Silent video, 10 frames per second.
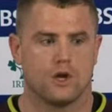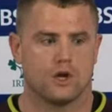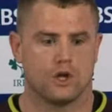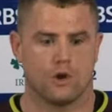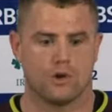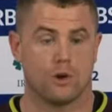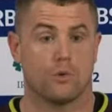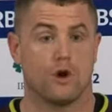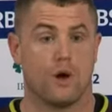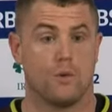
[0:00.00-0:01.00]
you know, kind of
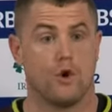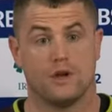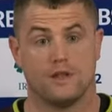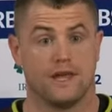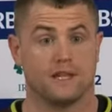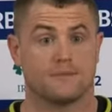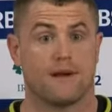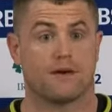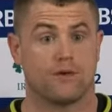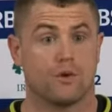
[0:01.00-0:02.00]
one-on-one and then as a
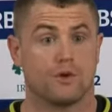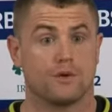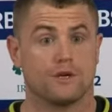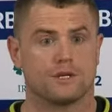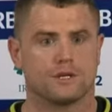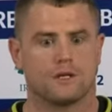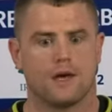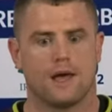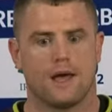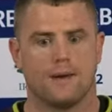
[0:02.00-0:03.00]
back row unit
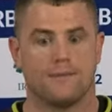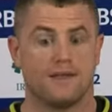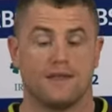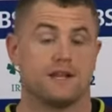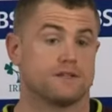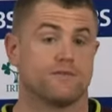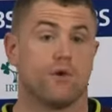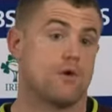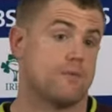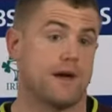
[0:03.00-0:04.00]
and then as a
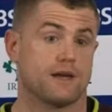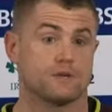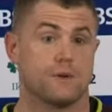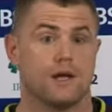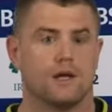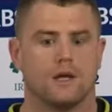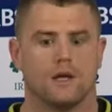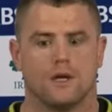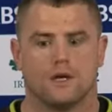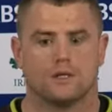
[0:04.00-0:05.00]
forward pack as well.
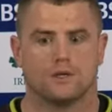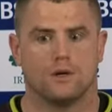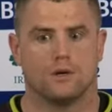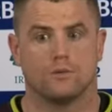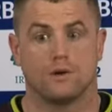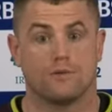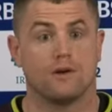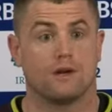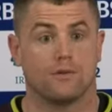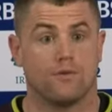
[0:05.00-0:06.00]
So yeah,
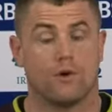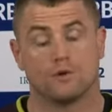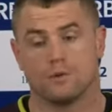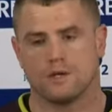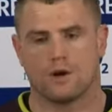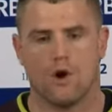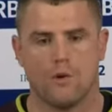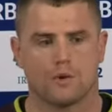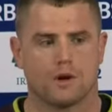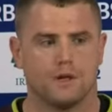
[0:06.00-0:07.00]
really looking forward to it. We did our
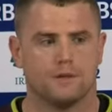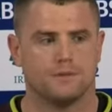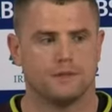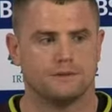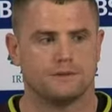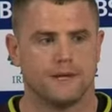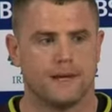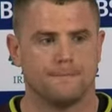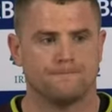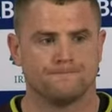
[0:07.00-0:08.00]
homework on them
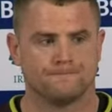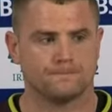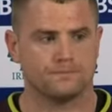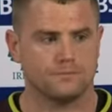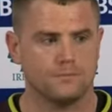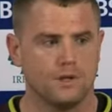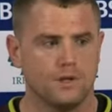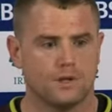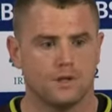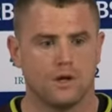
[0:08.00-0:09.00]
and,
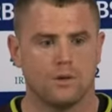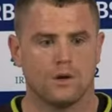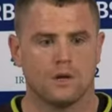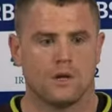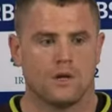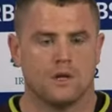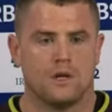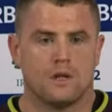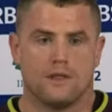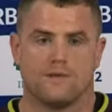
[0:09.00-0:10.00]
you know,
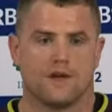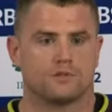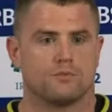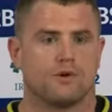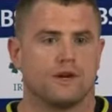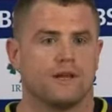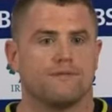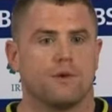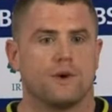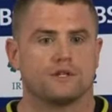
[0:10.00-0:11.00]
they've got some pretty
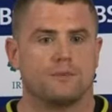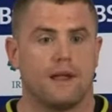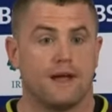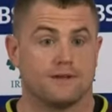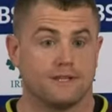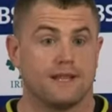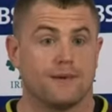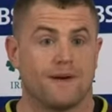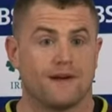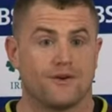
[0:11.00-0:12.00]
influential players in
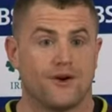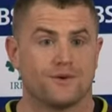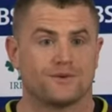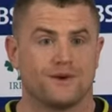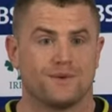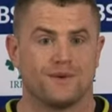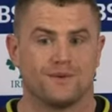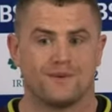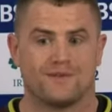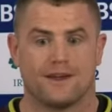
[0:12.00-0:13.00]
that back row. So
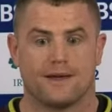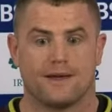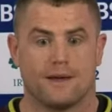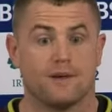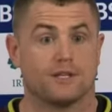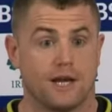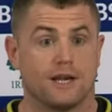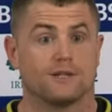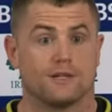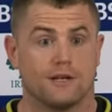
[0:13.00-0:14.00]
we've got a big
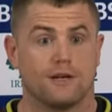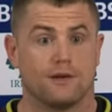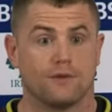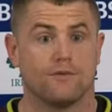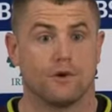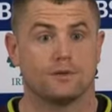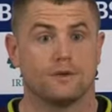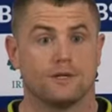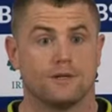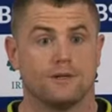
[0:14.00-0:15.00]
challenge and looking forward to it.